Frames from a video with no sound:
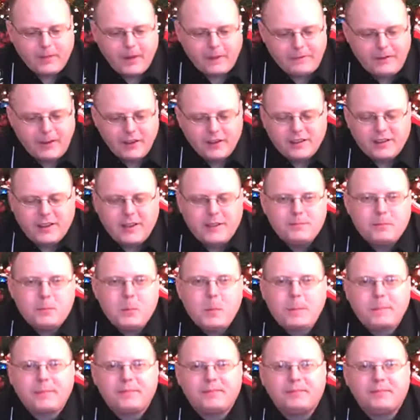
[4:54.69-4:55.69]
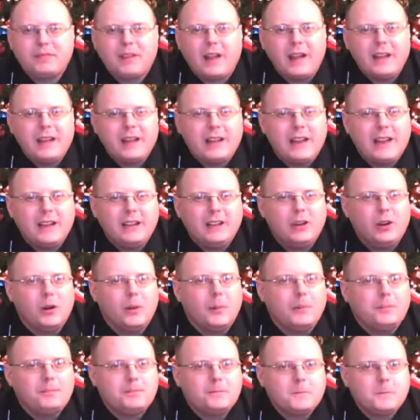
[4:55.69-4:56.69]
I feel like I could get a
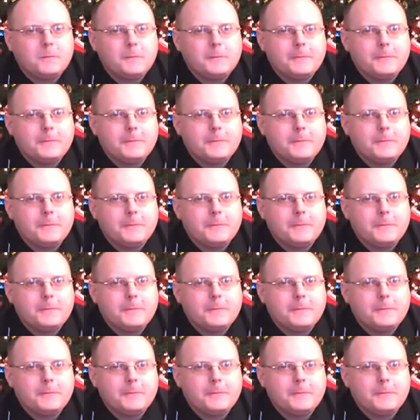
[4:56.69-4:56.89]
little